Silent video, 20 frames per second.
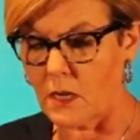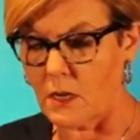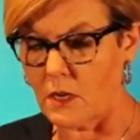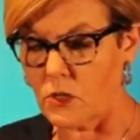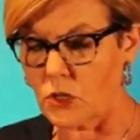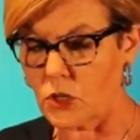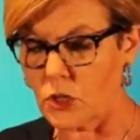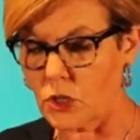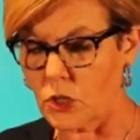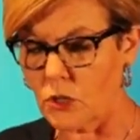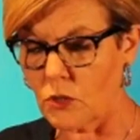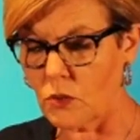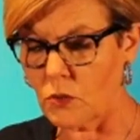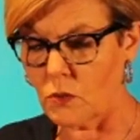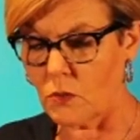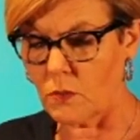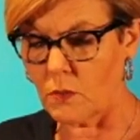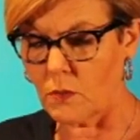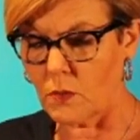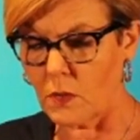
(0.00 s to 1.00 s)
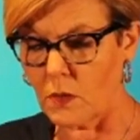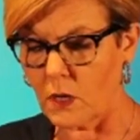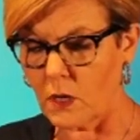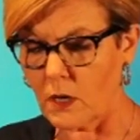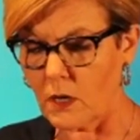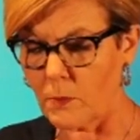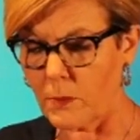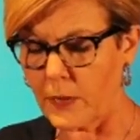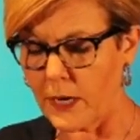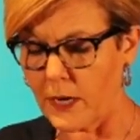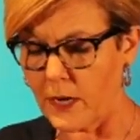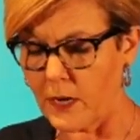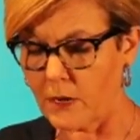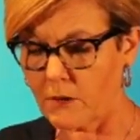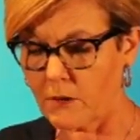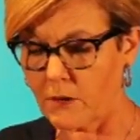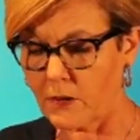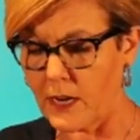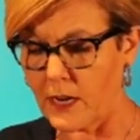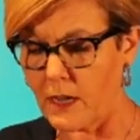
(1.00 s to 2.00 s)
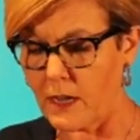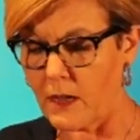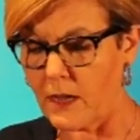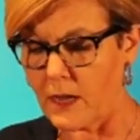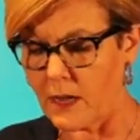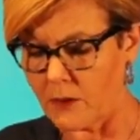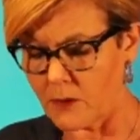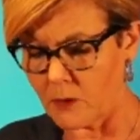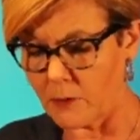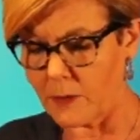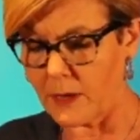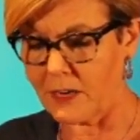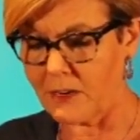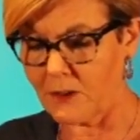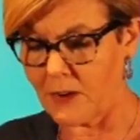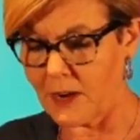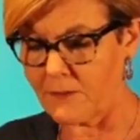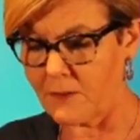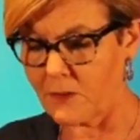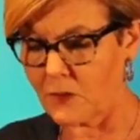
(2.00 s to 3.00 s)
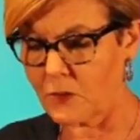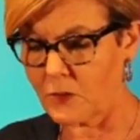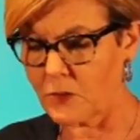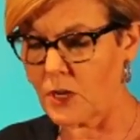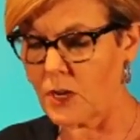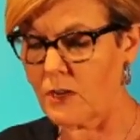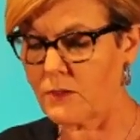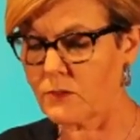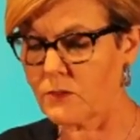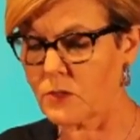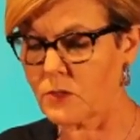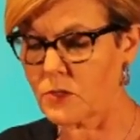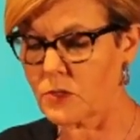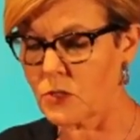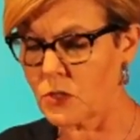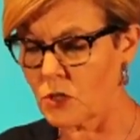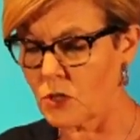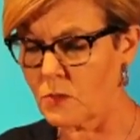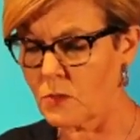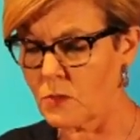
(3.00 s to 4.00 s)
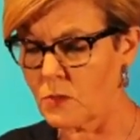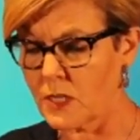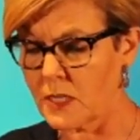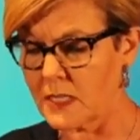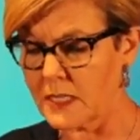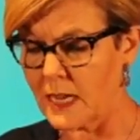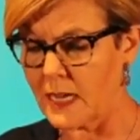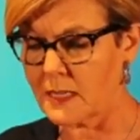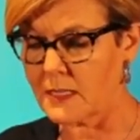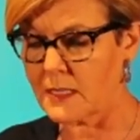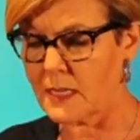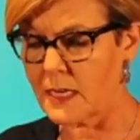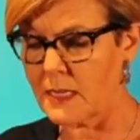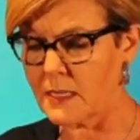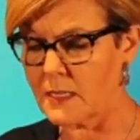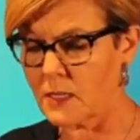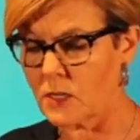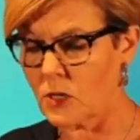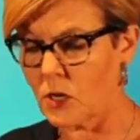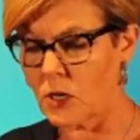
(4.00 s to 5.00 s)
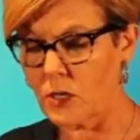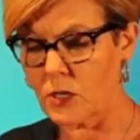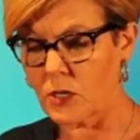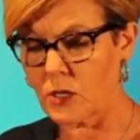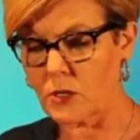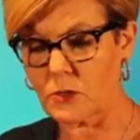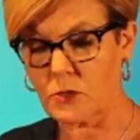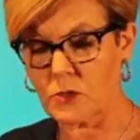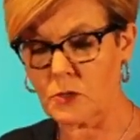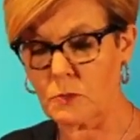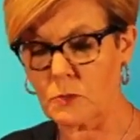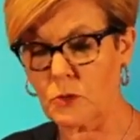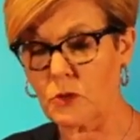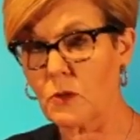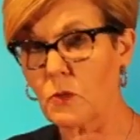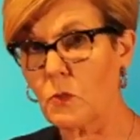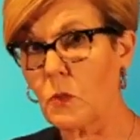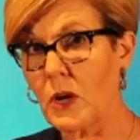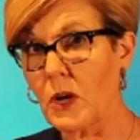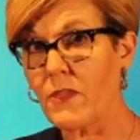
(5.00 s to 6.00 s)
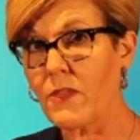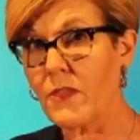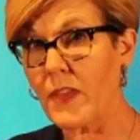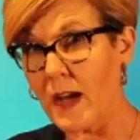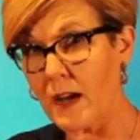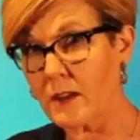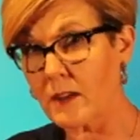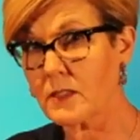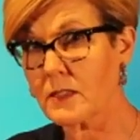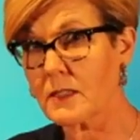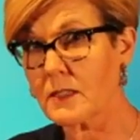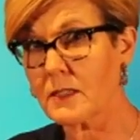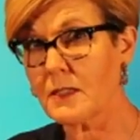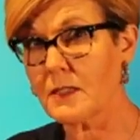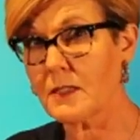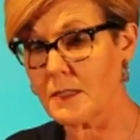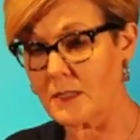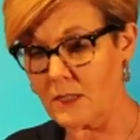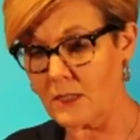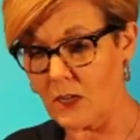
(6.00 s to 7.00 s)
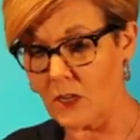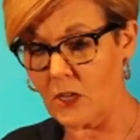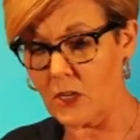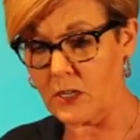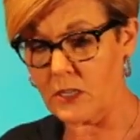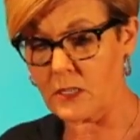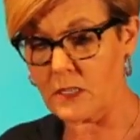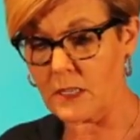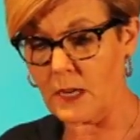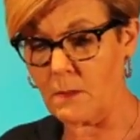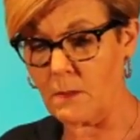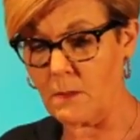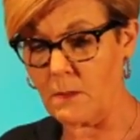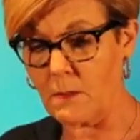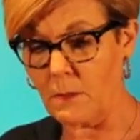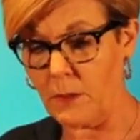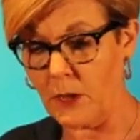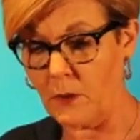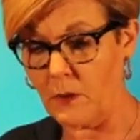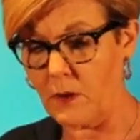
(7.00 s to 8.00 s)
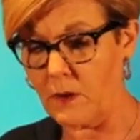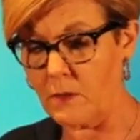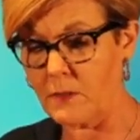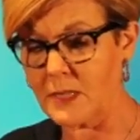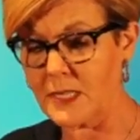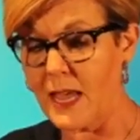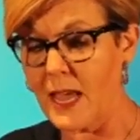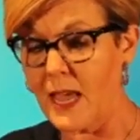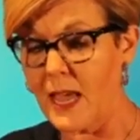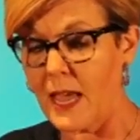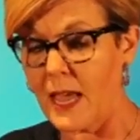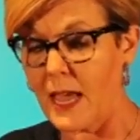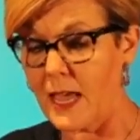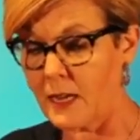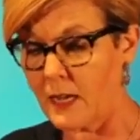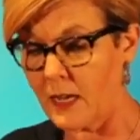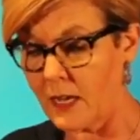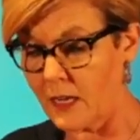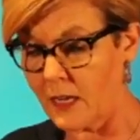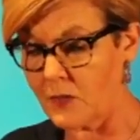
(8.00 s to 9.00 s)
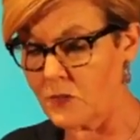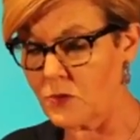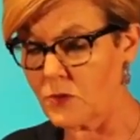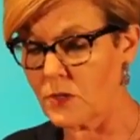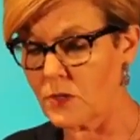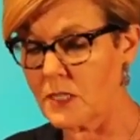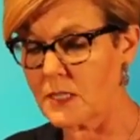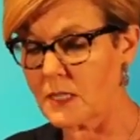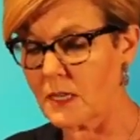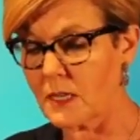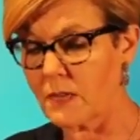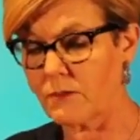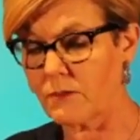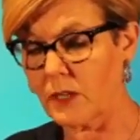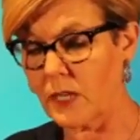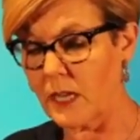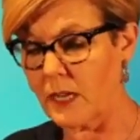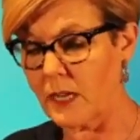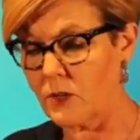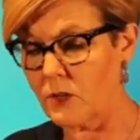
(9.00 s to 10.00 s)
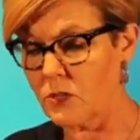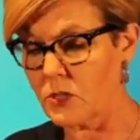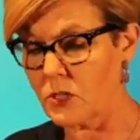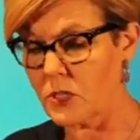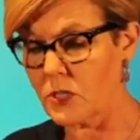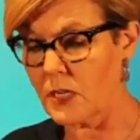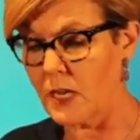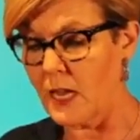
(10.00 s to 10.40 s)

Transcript: two autobiogra autobiographical novels, numerous essays and articles, more than 1,000 songs and poems, and hundreds of letters.